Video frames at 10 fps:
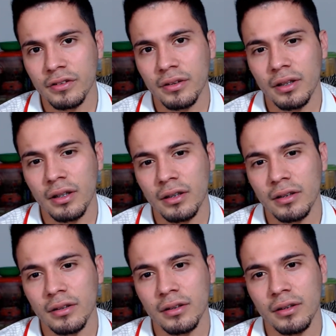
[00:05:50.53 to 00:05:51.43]

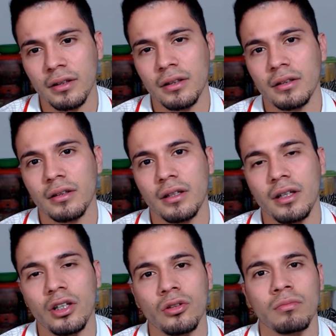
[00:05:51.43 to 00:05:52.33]
the
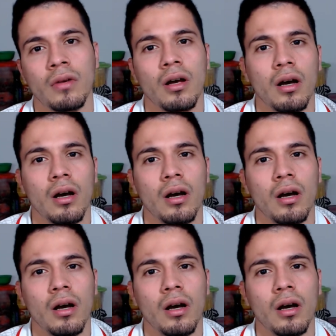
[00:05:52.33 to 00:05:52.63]
idiom,